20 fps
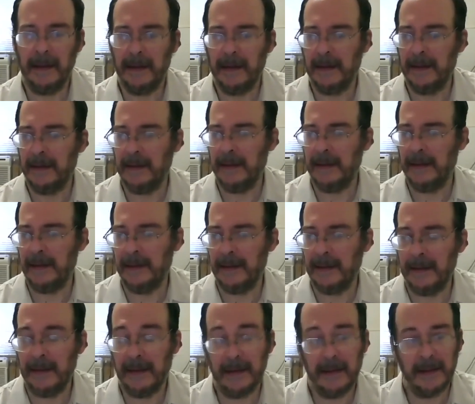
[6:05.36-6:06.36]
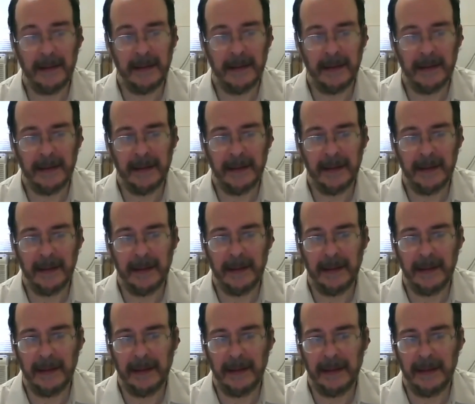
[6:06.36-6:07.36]

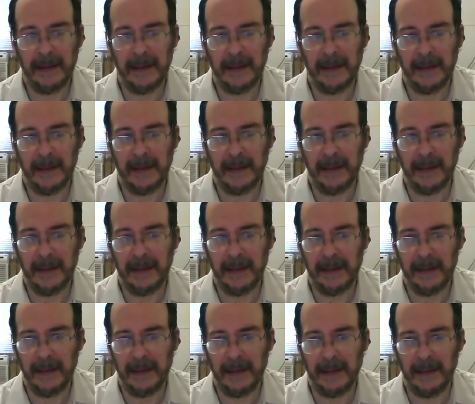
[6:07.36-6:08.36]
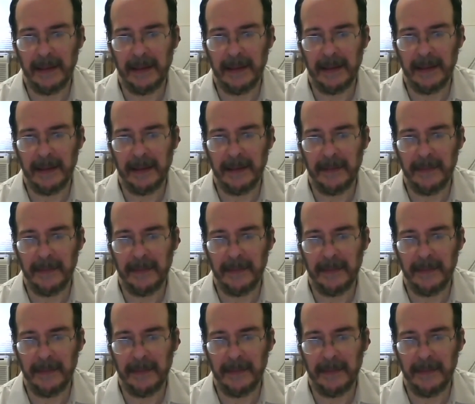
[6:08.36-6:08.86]
[no speech]